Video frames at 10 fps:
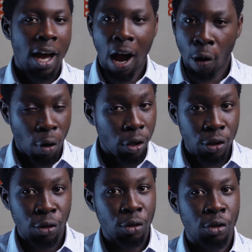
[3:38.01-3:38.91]

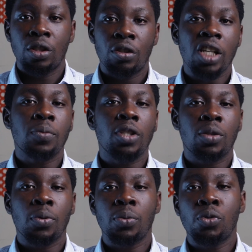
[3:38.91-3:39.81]
around you. Try as much
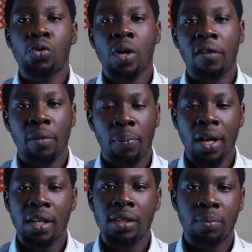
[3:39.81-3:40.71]
as possible to have the
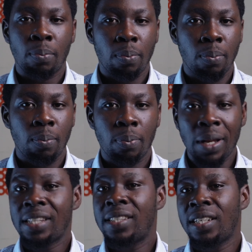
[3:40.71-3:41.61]
plant
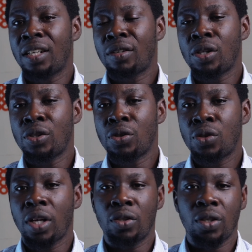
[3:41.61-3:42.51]
planted around you
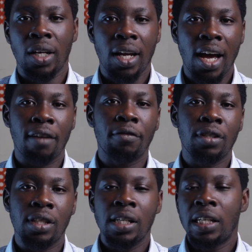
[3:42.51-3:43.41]
so that you can have
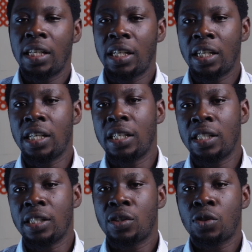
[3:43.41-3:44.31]
it
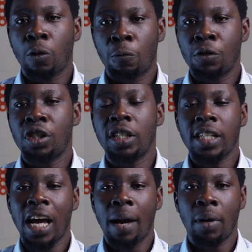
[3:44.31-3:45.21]
in
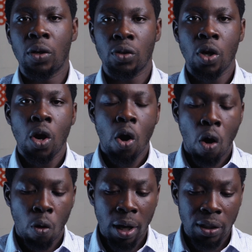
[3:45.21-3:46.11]
sufficient amount.
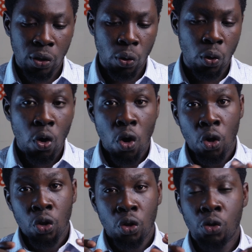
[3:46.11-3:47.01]
Alright, so
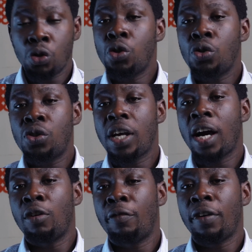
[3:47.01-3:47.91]
to use the
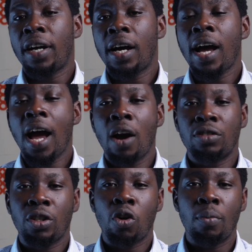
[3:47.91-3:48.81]
aloe vera, I
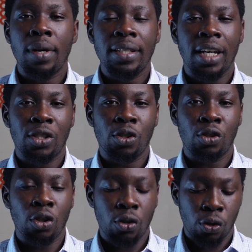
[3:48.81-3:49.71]
would recommend that you
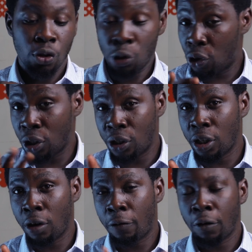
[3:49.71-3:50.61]
just use the
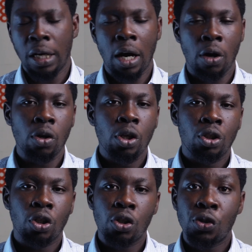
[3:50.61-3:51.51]
gel for now.
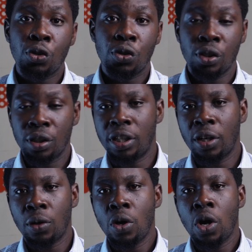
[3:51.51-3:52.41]
Just use the
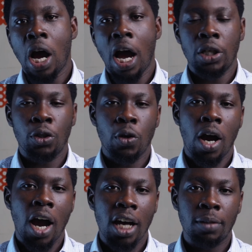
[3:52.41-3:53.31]
gel and you
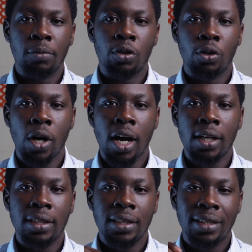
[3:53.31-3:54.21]

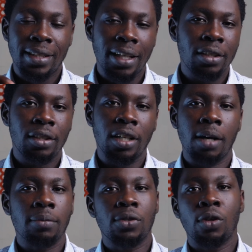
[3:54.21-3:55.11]
add 10
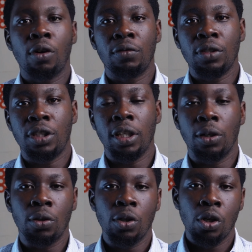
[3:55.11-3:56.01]
grams of the
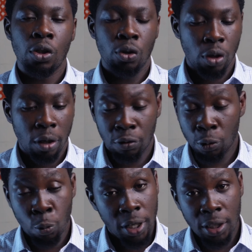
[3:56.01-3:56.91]
gel. You have to
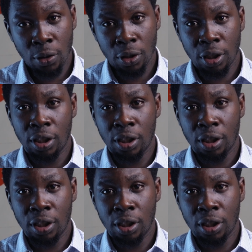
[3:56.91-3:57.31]
weigh it on a